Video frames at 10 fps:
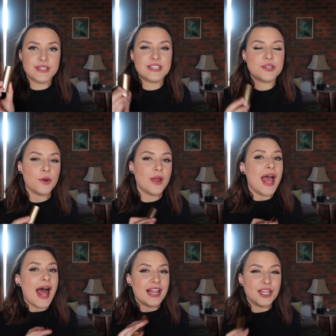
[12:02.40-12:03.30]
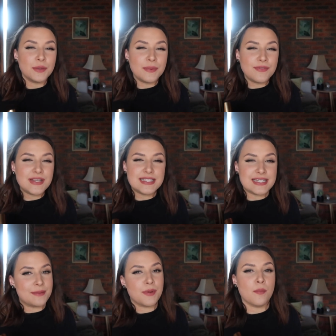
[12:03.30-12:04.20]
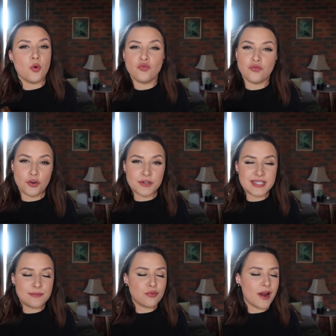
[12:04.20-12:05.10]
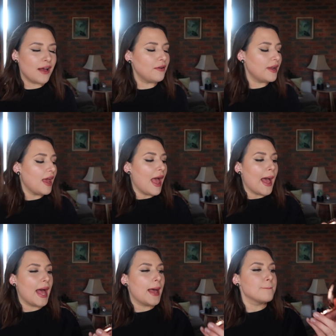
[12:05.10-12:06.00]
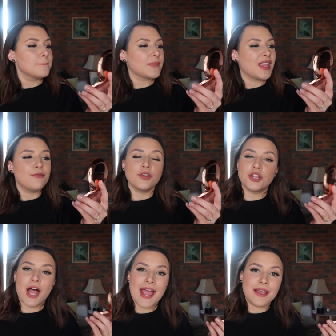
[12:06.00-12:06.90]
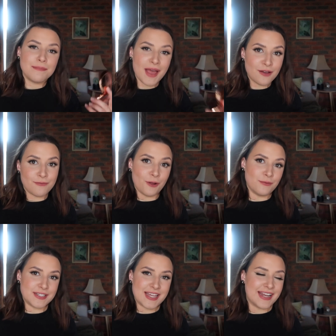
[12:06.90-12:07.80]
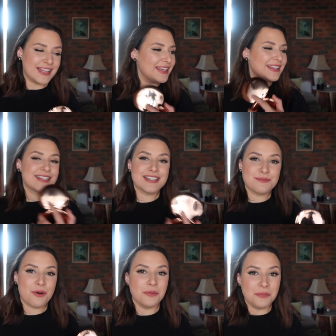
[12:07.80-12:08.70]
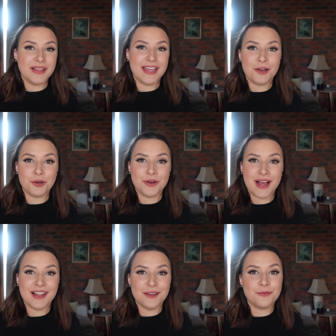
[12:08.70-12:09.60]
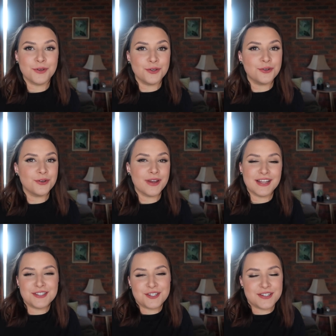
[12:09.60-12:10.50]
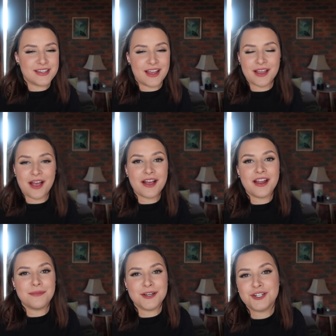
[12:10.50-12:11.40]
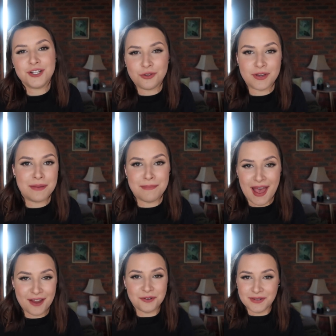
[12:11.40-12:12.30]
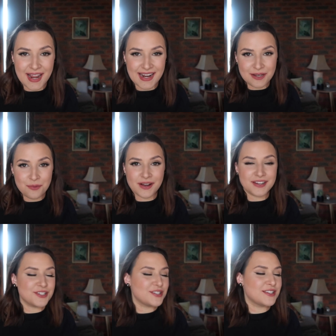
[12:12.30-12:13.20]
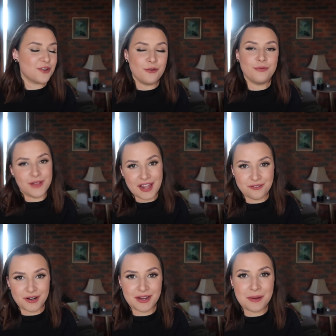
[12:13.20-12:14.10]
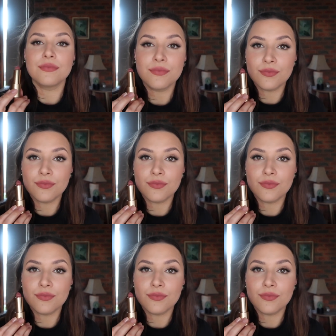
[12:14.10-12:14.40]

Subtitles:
so a little bit of a deeper, more rosy brown. If you like MAC Velvet Teddy, this is probably a good color for you. It's just, I can't imagine it looking bad on anyone. It's so flattering.